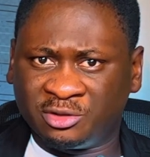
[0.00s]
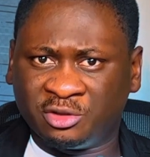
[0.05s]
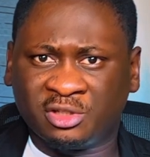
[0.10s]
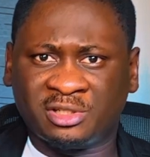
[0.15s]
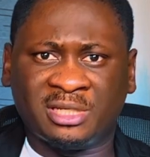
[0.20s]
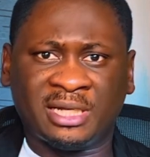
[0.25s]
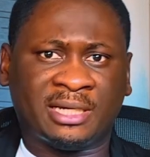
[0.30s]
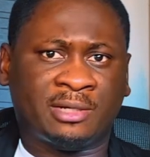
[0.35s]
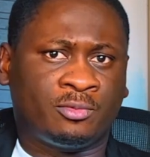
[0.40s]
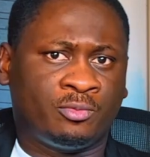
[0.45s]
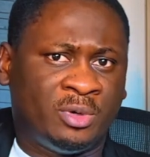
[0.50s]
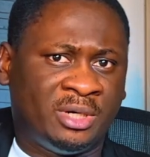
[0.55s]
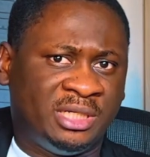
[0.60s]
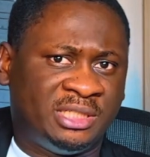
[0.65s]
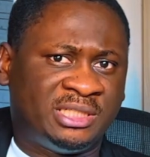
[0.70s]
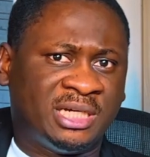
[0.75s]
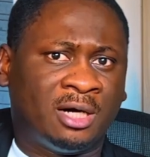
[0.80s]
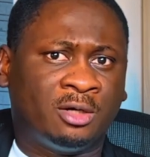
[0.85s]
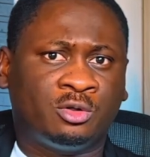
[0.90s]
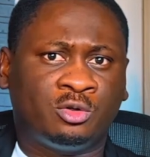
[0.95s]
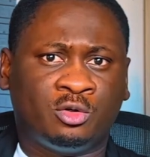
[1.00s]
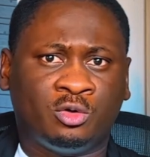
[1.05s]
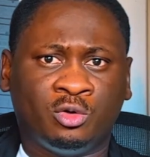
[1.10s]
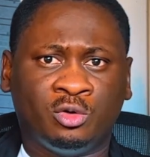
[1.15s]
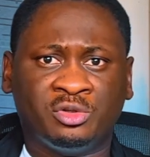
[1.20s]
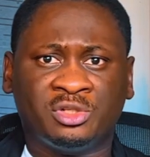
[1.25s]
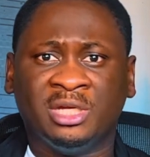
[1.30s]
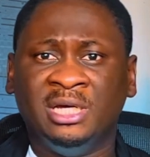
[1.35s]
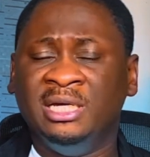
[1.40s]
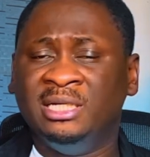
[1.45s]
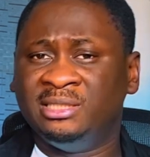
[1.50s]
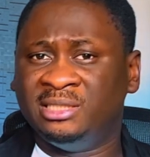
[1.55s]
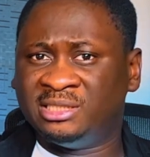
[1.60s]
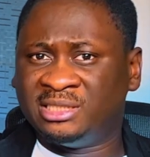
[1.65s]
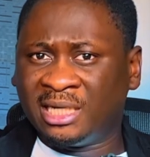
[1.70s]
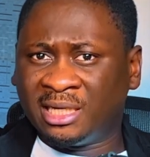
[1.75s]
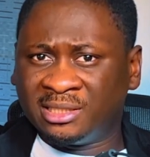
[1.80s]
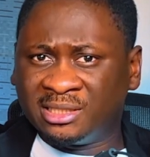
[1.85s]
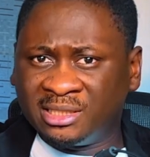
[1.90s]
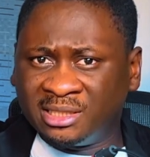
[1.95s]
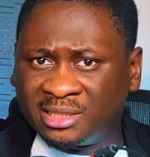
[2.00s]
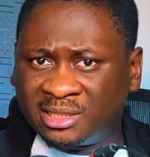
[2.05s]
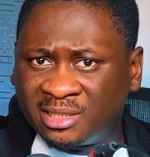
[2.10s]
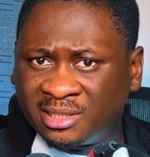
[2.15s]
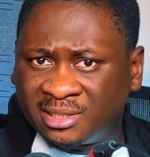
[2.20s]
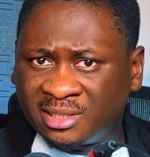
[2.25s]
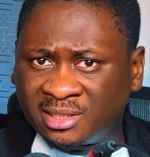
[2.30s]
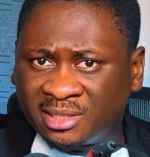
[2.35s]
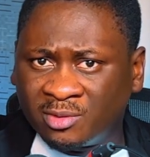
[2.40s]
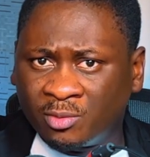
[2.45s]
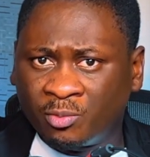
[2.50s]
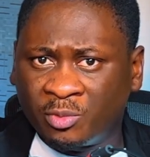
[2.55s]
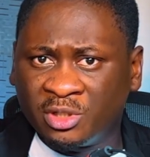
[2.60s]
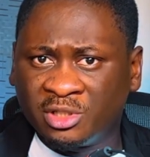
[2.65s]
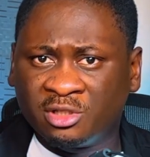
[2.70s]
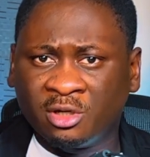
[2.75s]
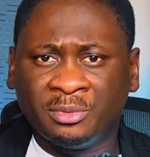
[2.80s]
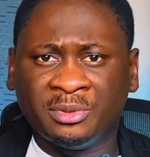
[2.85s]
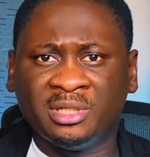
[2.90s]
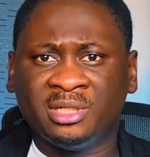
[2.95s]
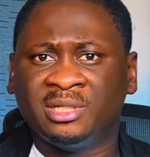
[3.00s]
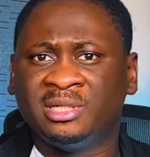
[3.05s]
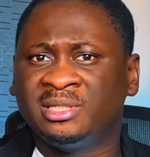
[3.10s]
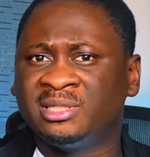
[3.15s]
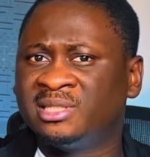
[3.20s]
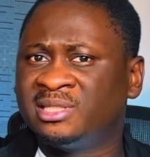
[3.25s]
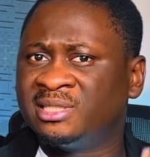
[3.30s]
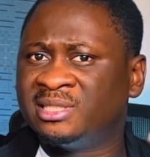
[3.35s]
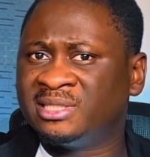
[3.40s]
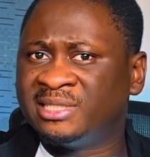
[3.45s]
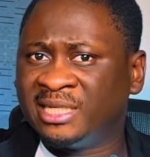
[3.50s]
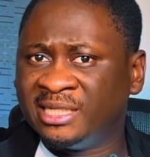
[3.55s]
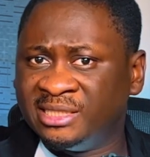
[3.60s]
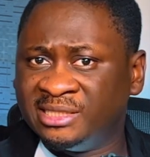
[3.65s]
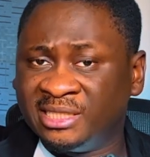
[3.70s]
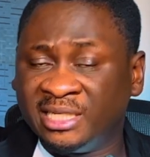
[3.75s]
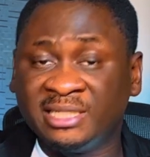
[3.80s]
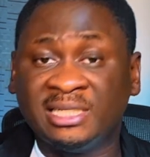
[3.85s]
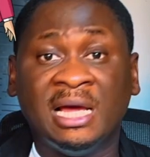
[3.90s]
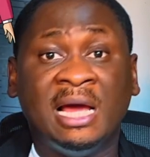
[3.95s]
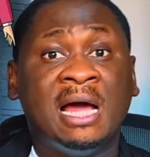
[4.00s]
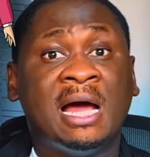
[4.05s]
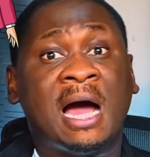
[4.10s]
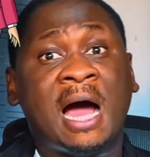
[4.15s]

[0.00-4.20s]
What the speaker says: Just like when a child grows, the child increases in wisdom, it increases in intelligence.